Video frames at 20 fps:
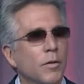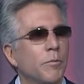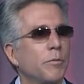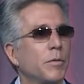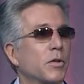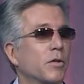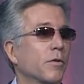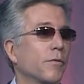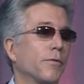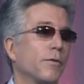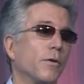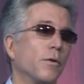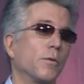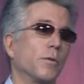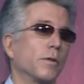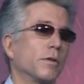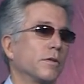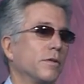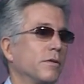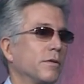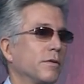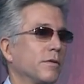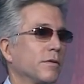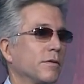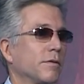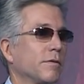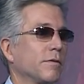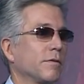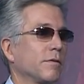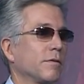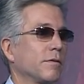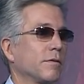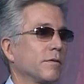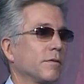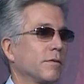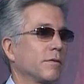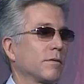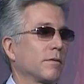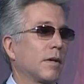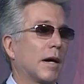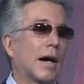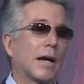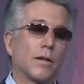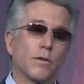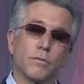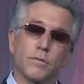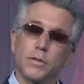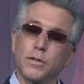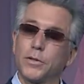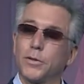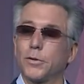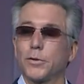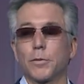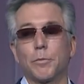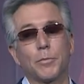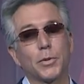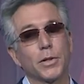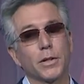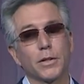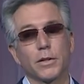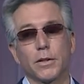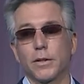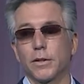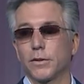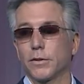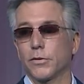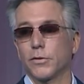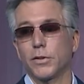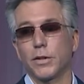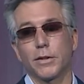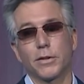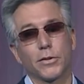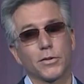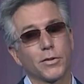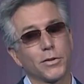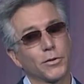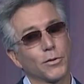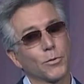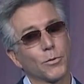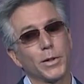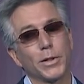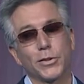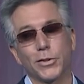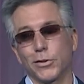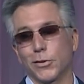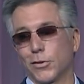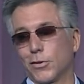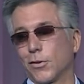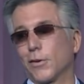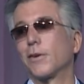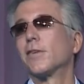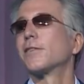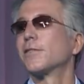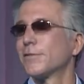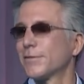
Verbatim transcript: Mr. Fullwood, I don't think you completely understand the situation, sir.